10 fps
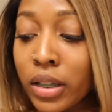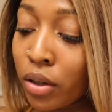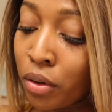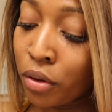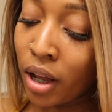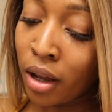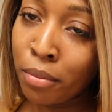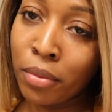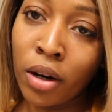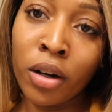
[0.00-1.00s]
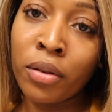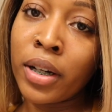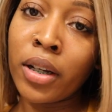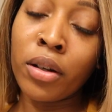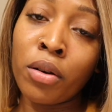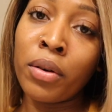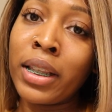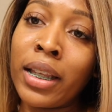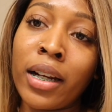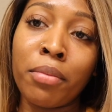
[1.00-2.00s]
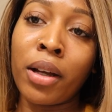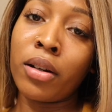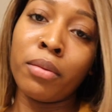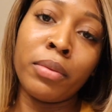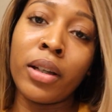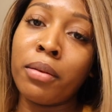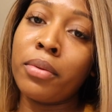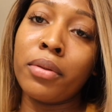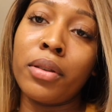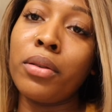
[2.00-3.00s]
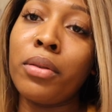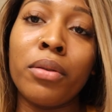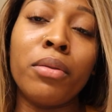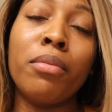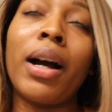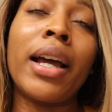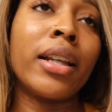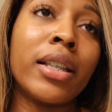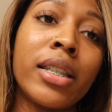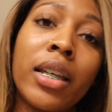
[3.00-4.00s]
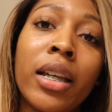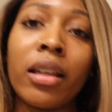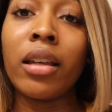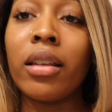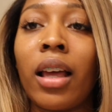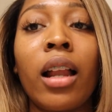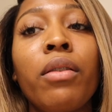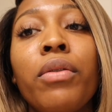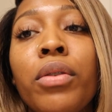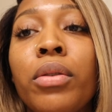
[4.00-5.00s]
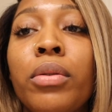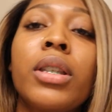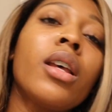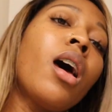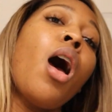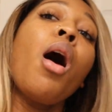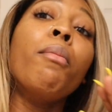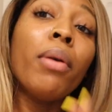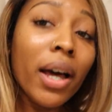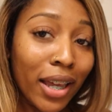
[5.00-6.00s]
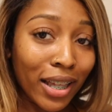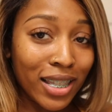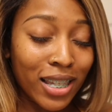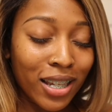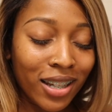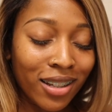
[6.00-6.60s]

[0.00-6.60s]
So I'm already knowing that I'm not going to be able to bite into any solid foods. But